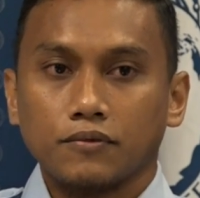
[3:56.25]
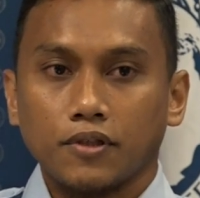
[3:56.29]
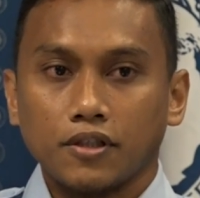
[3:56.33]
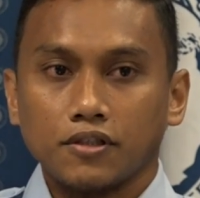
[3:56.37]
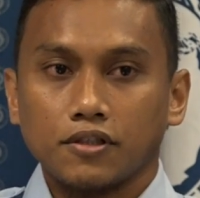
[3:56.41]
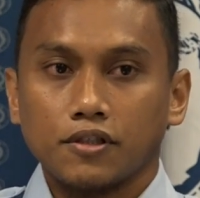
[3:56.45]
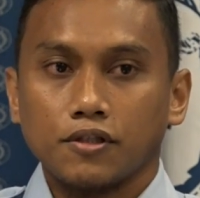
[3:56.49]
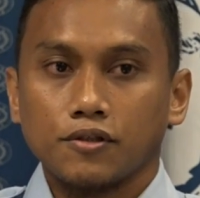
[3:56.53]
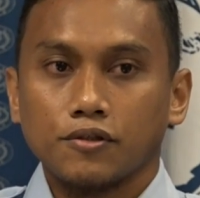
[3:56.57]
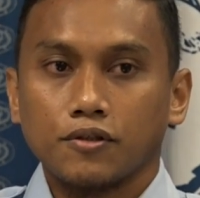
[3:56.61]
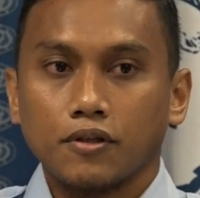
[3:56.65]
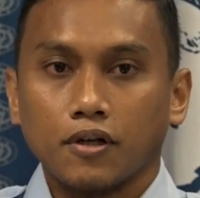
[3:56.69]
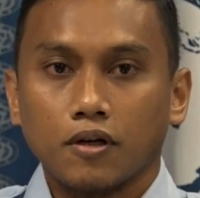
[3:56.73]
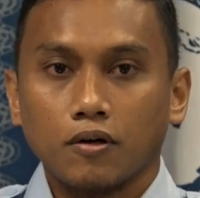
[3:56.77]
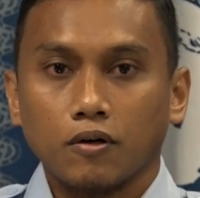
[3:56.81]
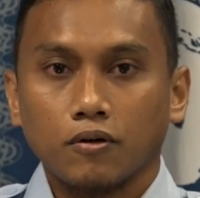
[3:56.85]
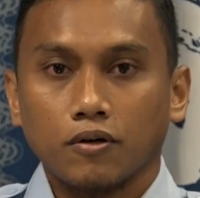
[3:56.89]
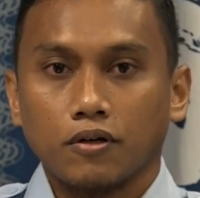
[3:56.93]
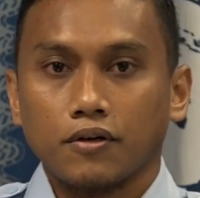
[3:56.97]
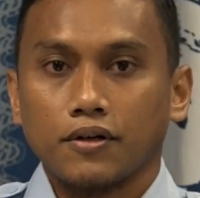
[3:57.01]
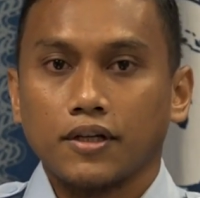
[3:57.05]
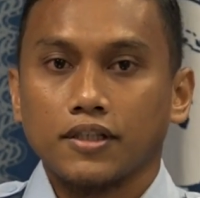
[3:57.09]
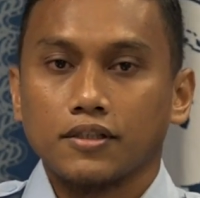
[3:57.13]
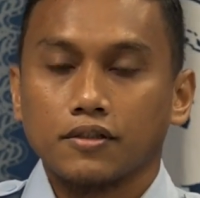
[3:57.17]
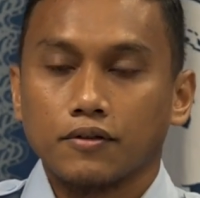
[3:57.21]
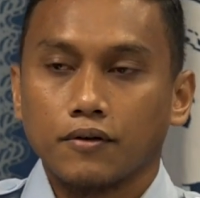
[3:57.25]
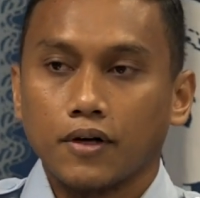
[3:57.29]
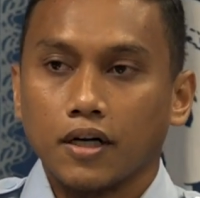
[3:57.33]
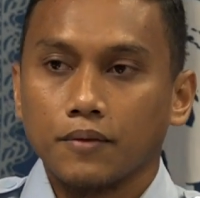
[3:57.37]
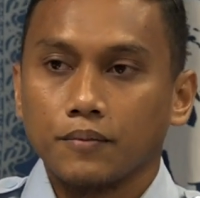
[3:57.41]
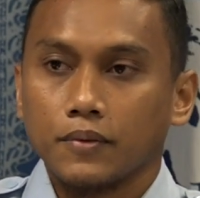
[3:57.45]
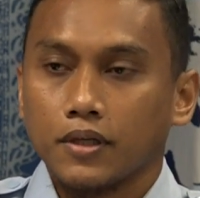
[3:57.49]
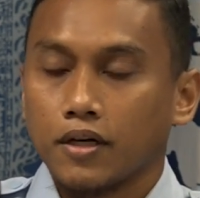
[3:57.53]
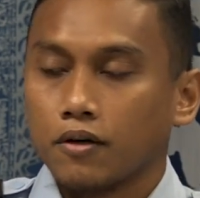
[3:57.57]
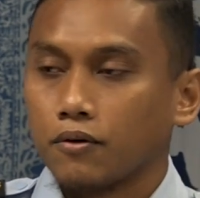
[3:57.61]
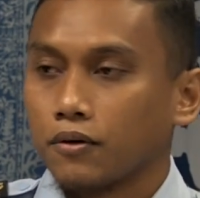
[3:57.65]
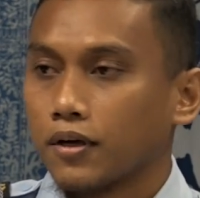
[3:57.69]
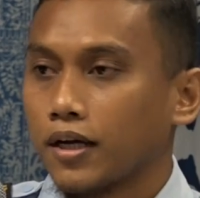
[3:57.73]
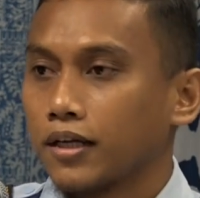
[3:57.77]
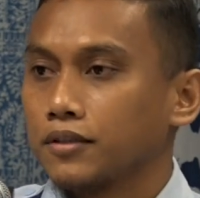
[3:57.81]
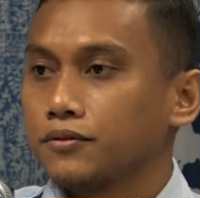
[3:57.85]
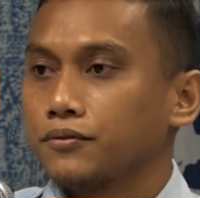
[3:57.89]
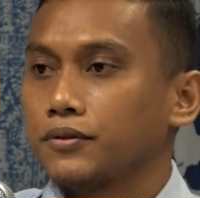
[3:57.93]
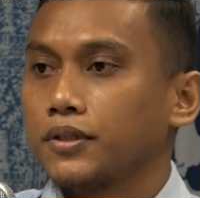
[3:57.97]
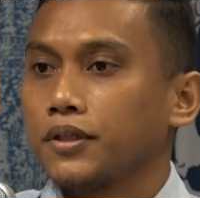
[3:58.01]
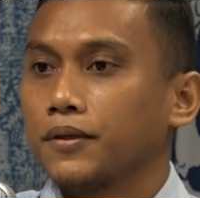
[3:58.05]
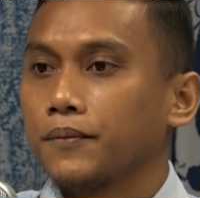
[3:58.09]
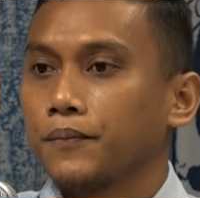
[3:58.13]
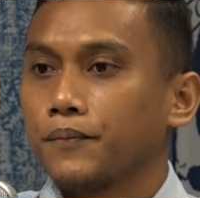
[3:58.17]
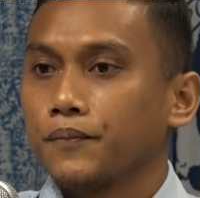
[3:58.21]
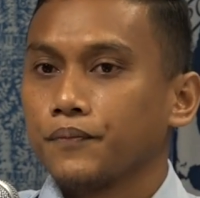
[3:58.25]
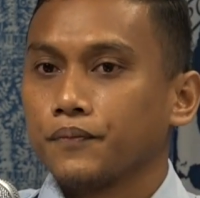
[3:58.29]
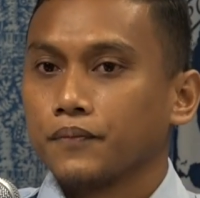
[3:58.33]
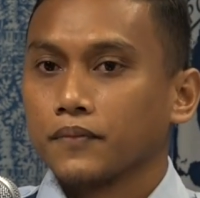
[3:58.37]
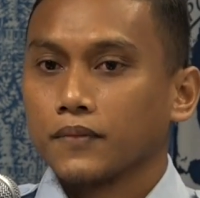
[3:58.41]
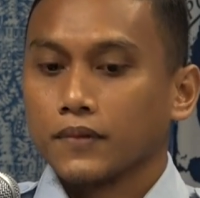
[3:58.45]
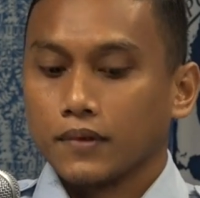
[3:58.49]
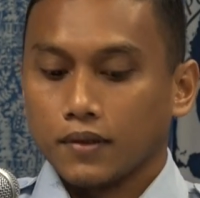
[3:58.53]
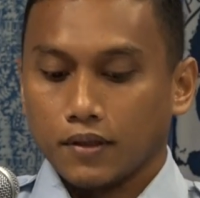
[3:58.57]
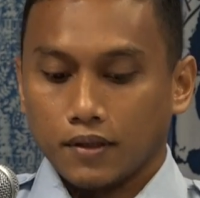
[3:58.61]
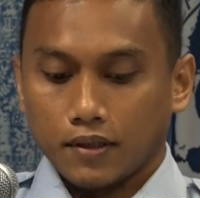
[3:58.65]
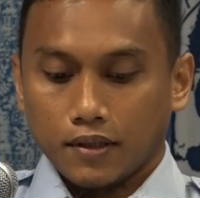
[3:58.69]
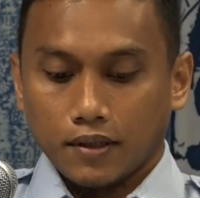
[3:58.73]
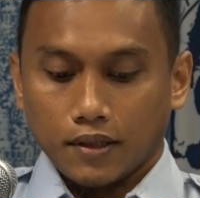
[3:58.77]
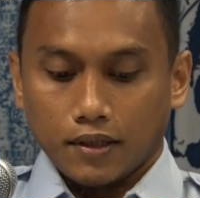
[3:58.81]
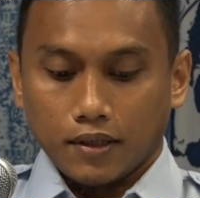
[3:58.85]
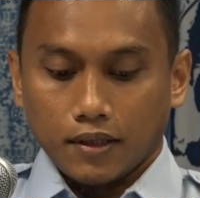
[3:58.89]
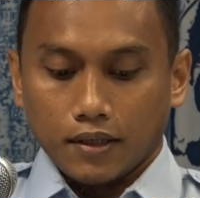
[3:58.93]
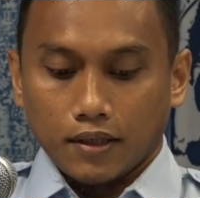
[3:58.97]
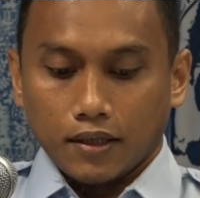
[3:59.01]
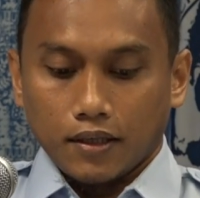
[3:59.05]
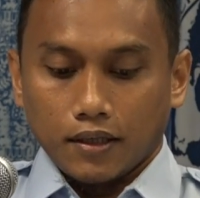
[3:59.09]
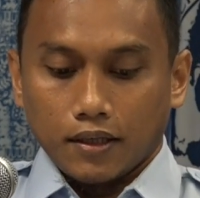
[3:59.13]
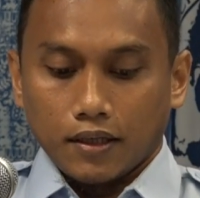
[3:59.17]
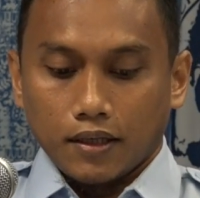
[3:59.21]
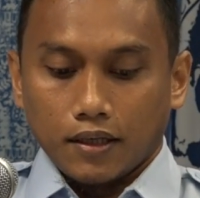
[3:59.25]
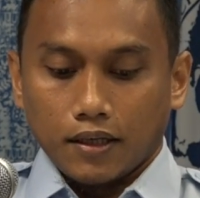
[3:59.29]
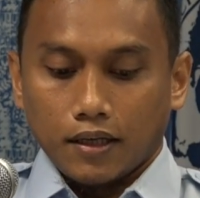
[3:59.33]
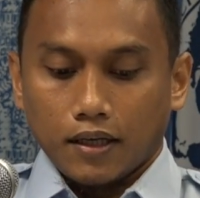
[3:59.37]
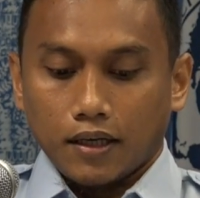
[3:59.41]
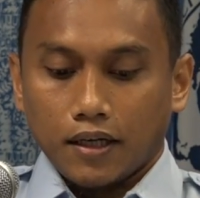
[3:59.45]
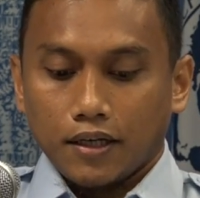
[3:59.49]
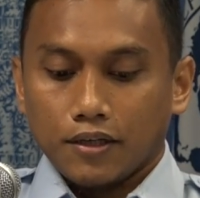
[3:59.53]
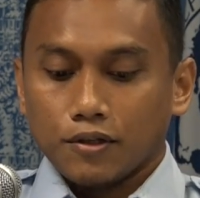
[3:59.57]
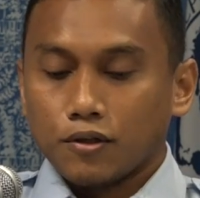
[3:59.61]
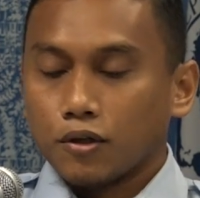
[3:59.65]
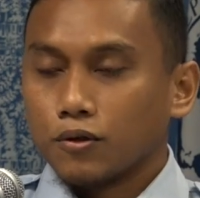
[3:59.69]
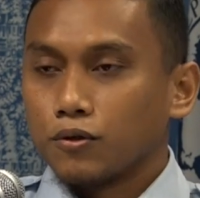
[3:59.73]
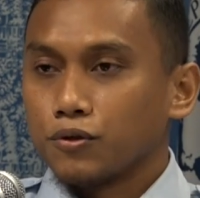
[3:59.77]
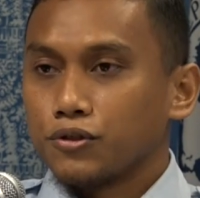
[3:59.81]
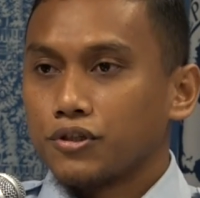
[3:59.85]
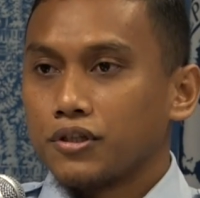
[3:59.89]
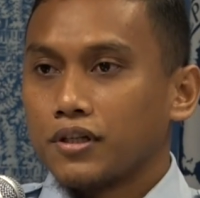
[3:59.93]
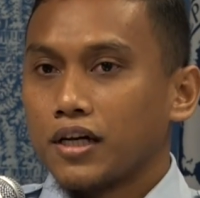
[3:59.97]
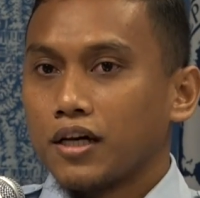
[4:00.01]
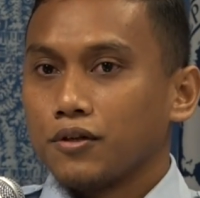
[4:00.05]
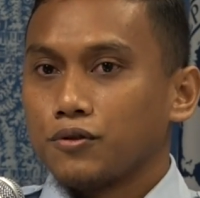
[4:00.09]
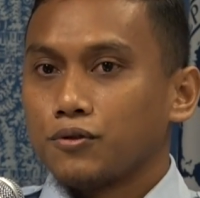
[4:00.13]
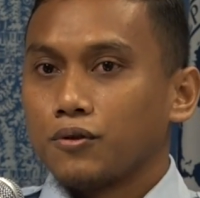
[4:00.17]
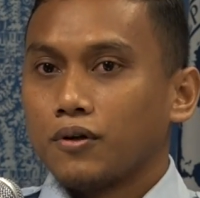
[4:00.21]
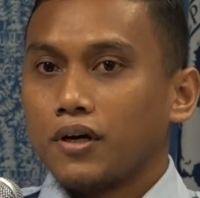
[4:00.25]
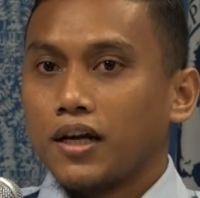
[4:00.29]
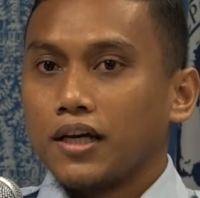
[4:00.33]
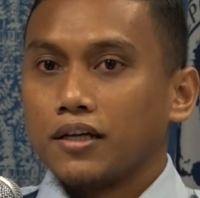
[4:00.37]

transnational organized crime in our country. Uh, in conclusion, I should